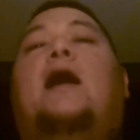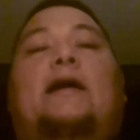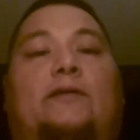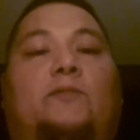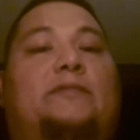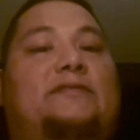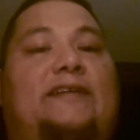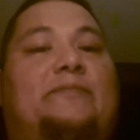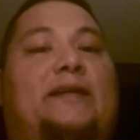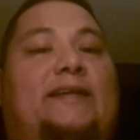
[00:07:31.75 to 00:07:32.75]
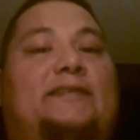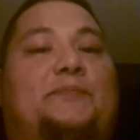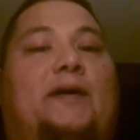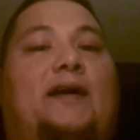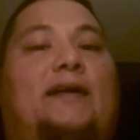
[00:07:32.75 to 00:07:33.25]
I don't want to leave my kids
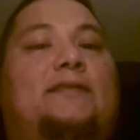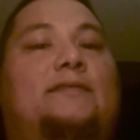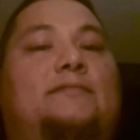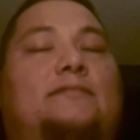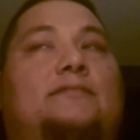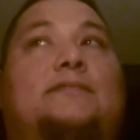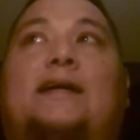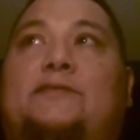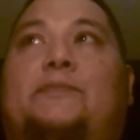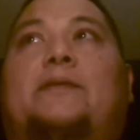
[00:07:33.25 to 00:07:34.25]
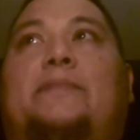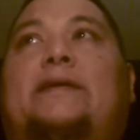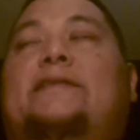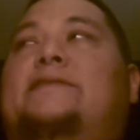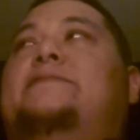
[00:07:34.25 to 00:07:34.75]
behind. That's my
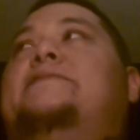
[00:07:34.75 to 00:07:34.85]
biggest